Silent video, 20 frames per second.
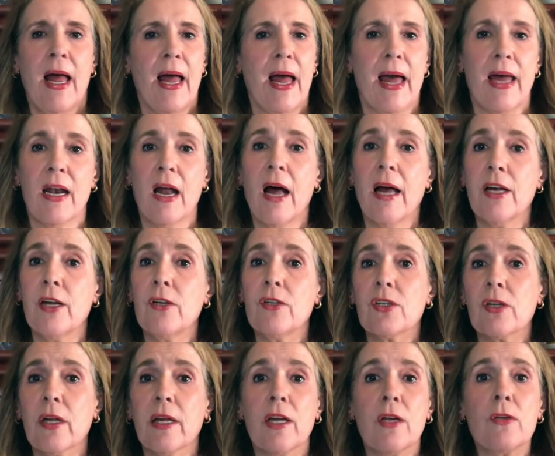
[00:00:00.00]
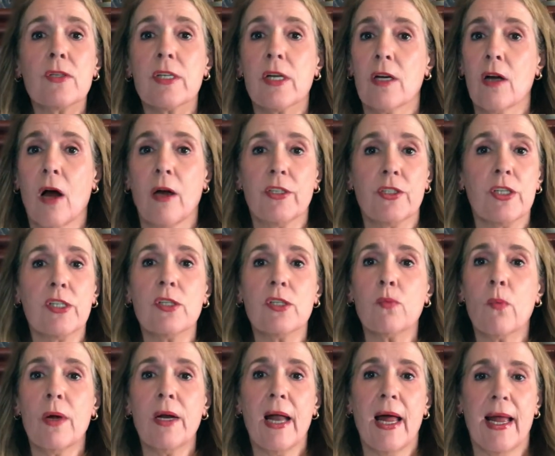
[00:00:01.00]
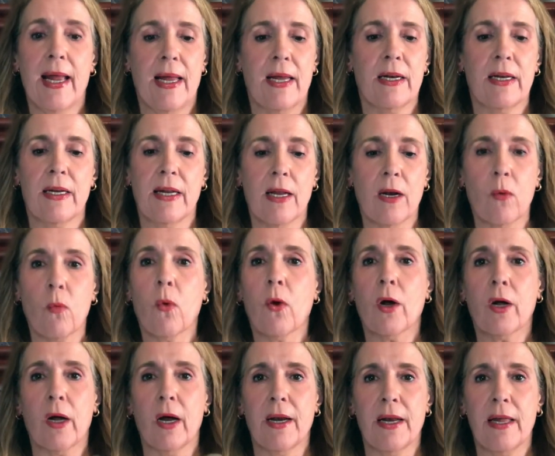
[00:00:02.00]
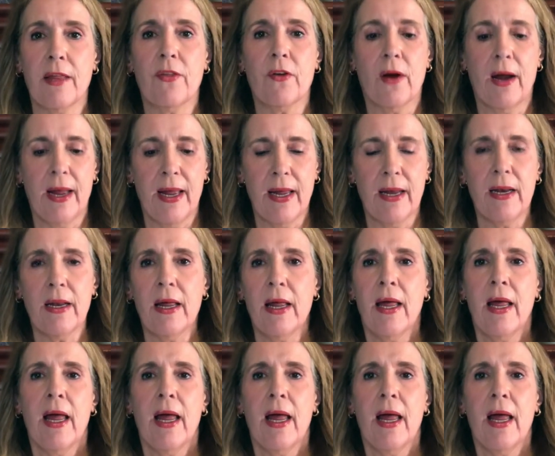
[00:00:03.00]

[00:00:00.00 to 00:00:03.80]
And I usually use it on just one hand, and it'll work on either hand.